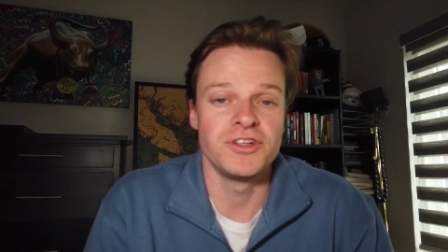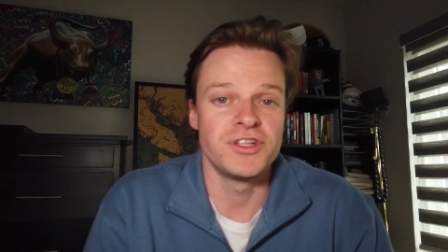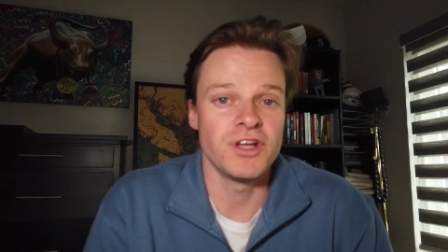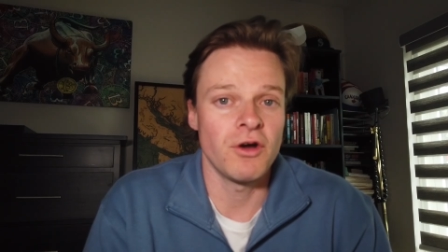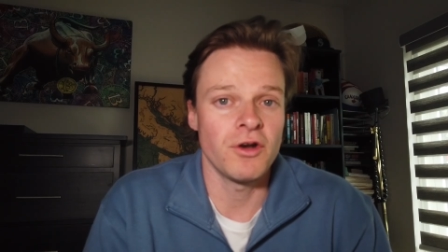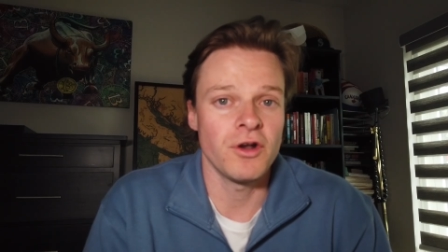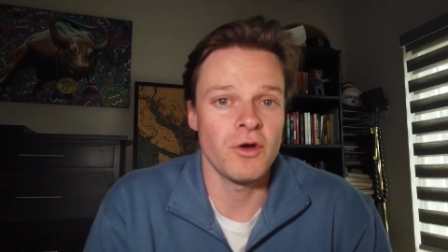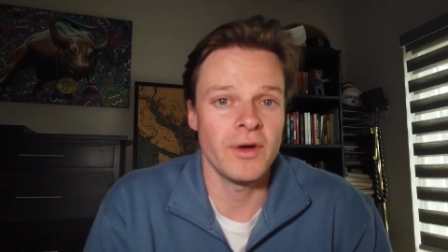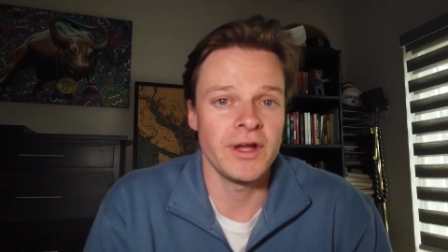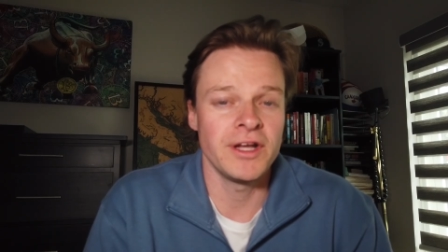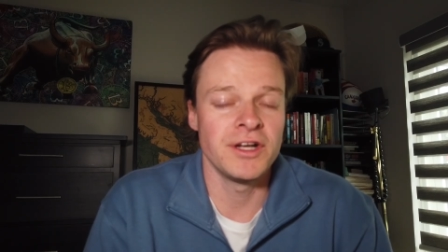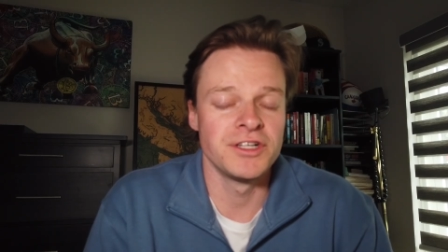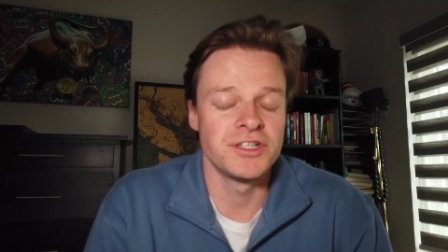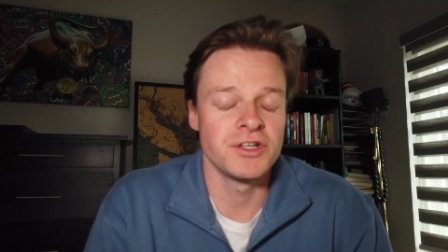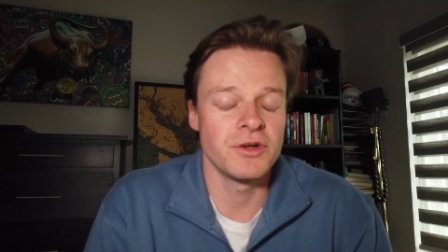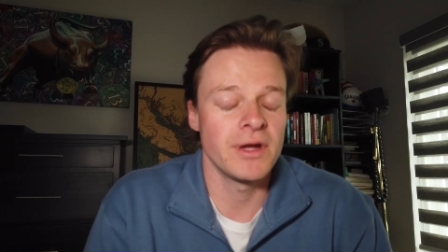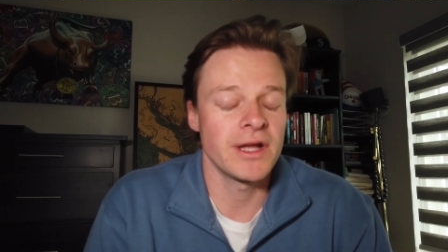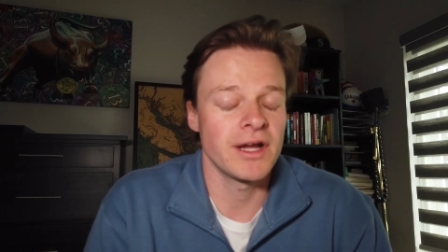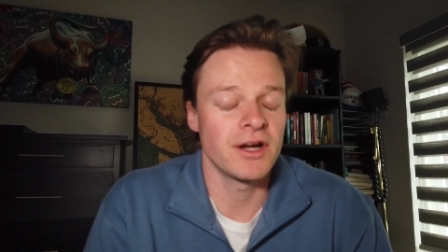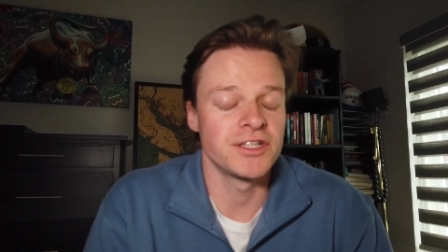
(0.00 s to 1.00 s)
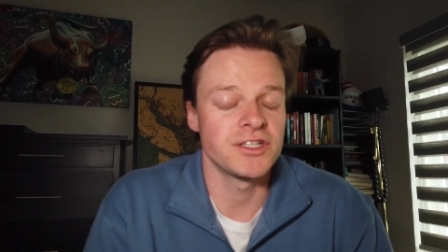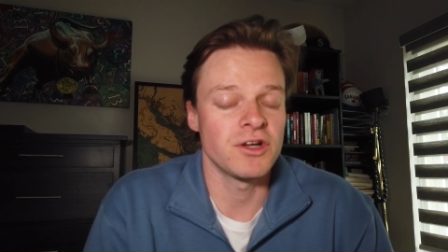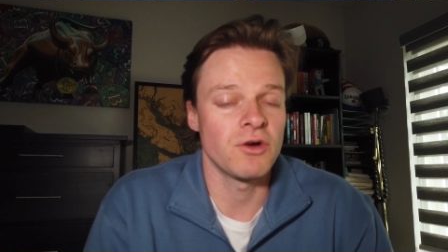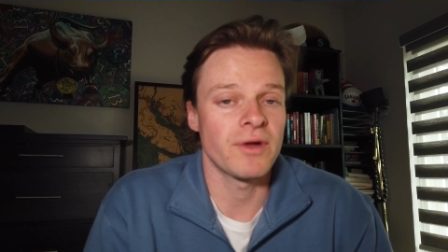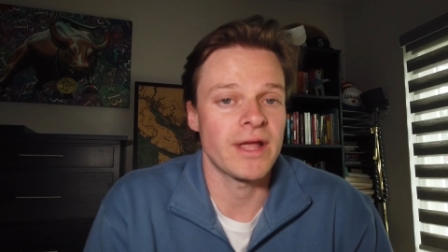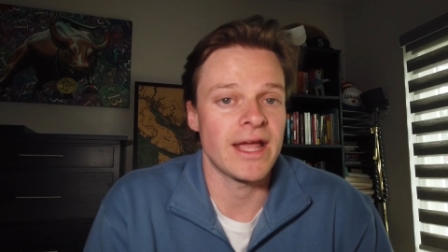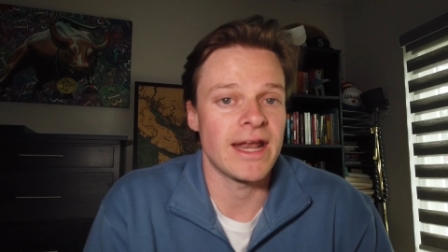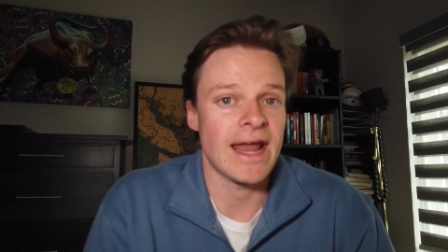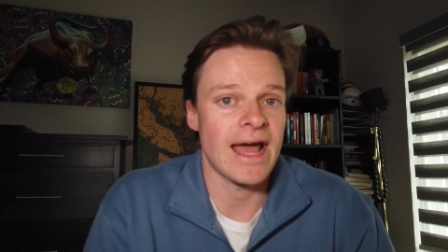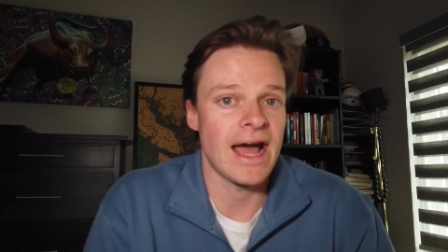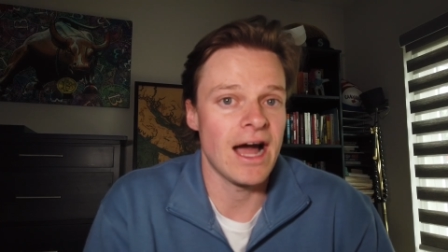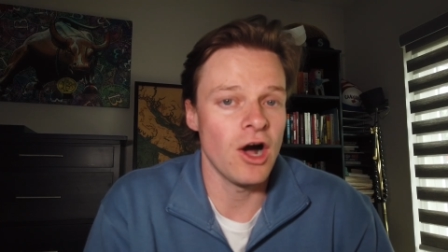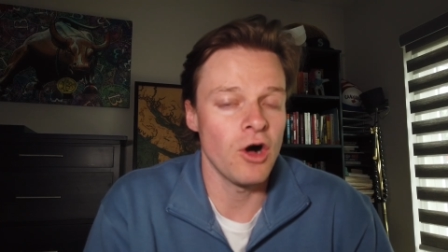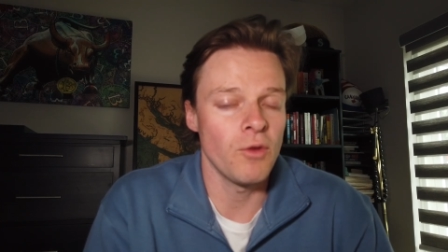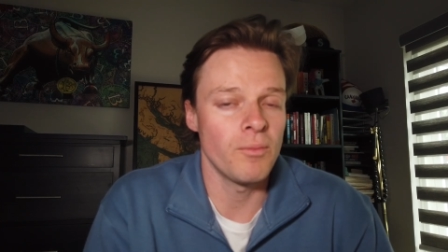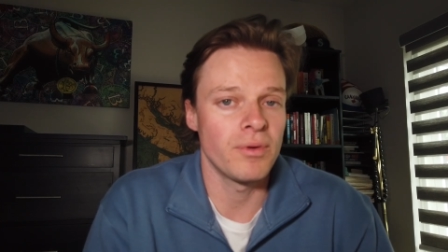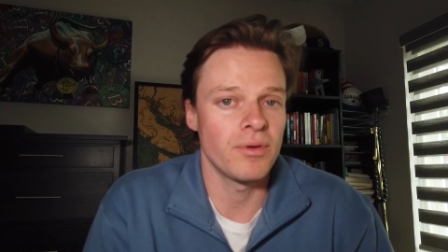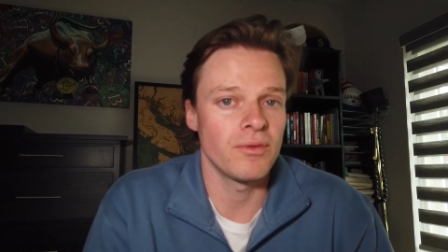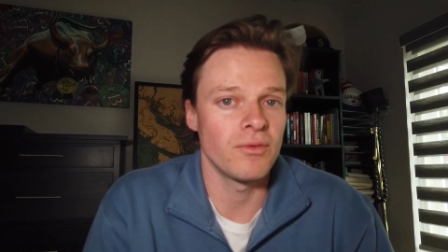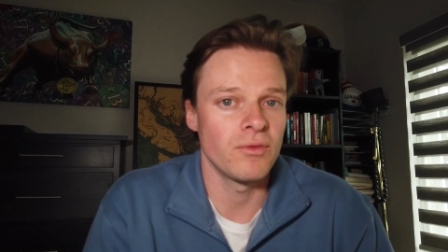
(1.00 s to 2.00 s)
you don't know what you're doing or don't get
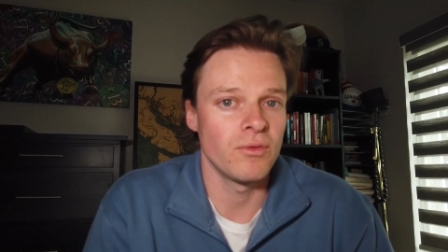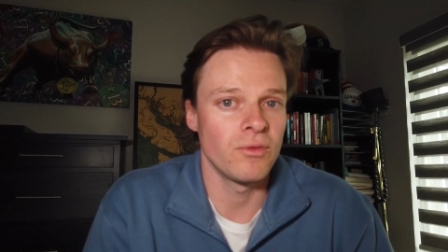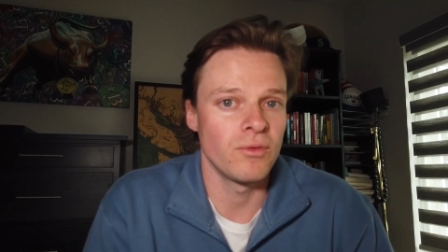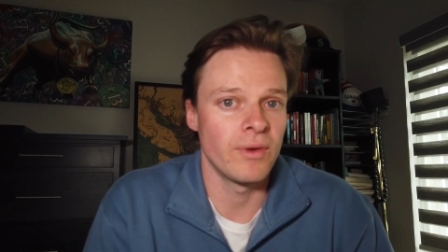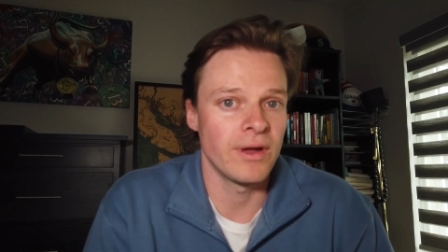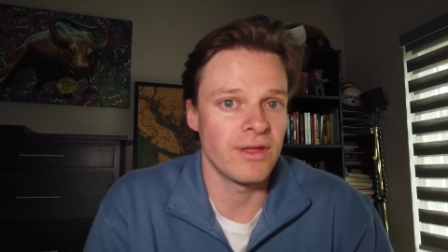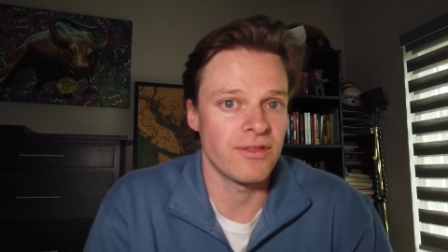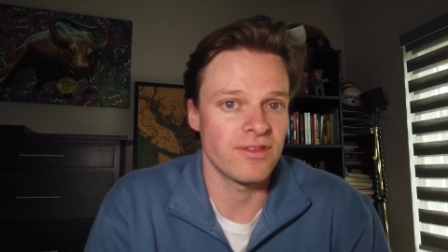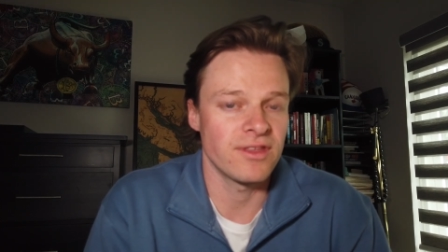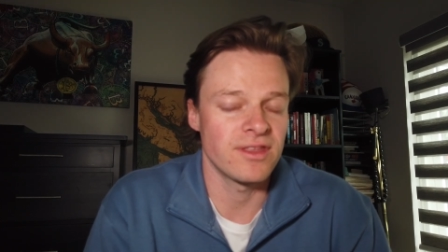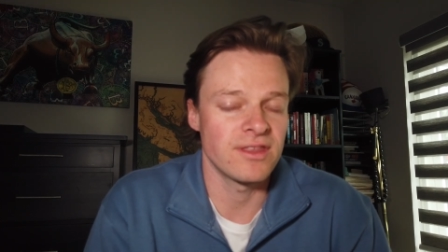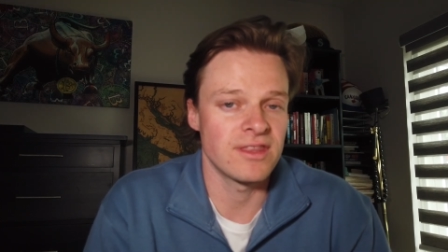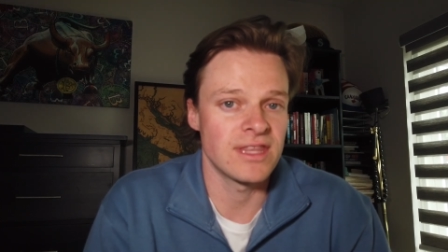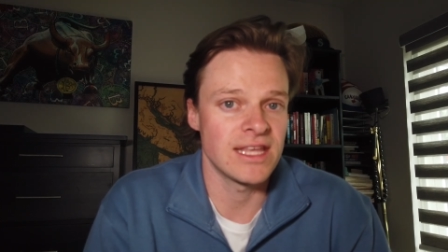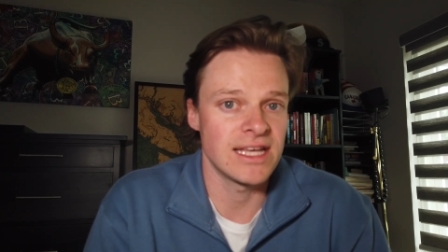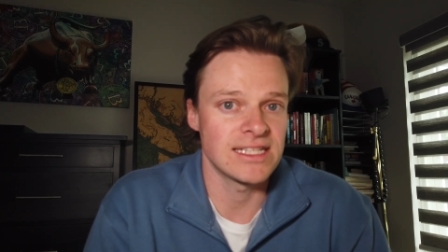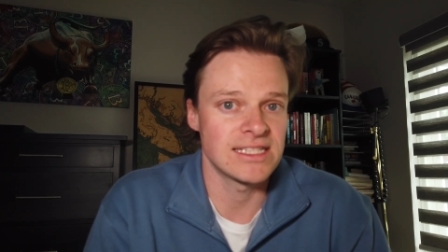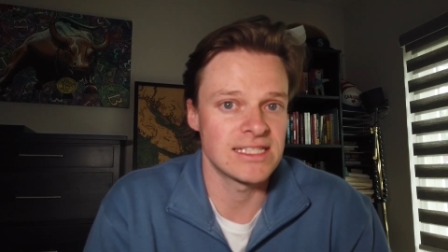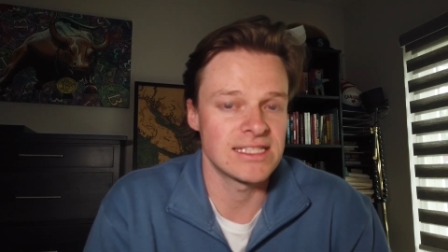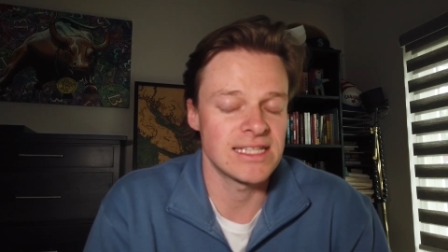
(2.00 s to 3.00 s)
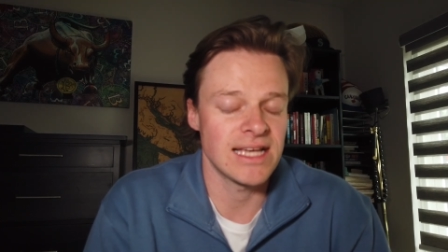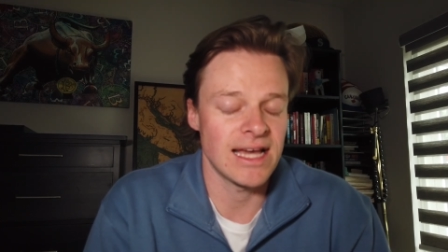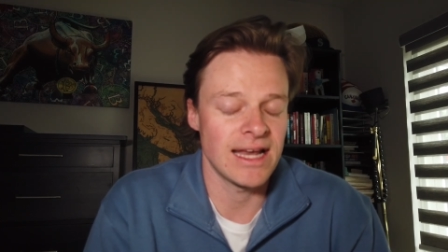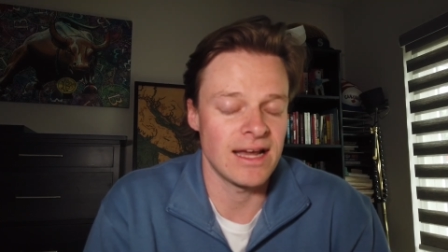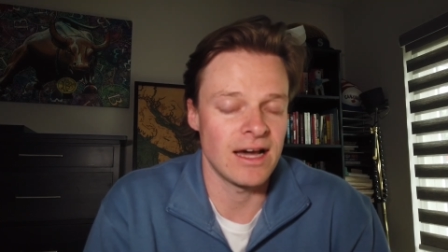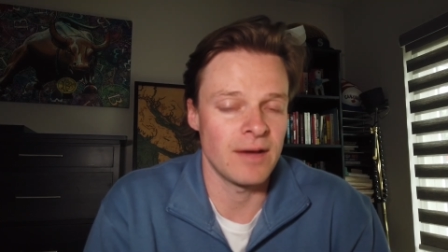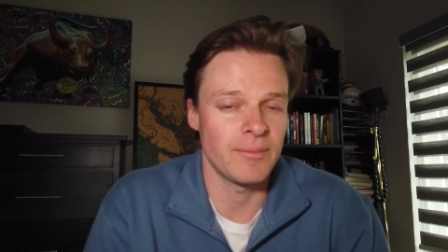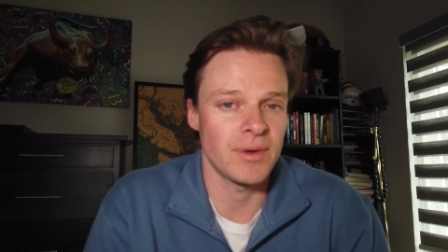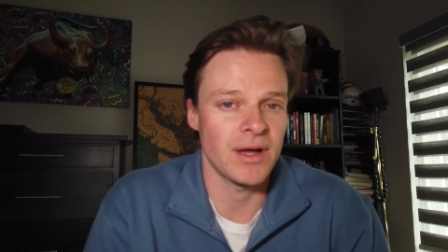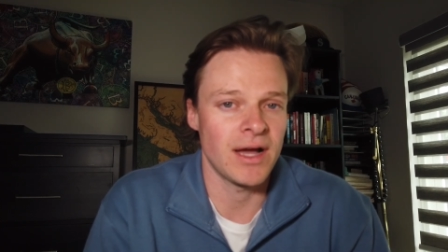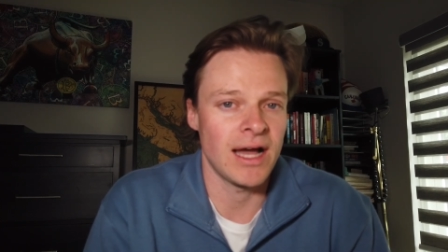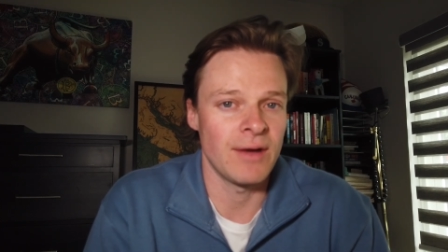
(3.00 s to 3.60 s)
help with this setup,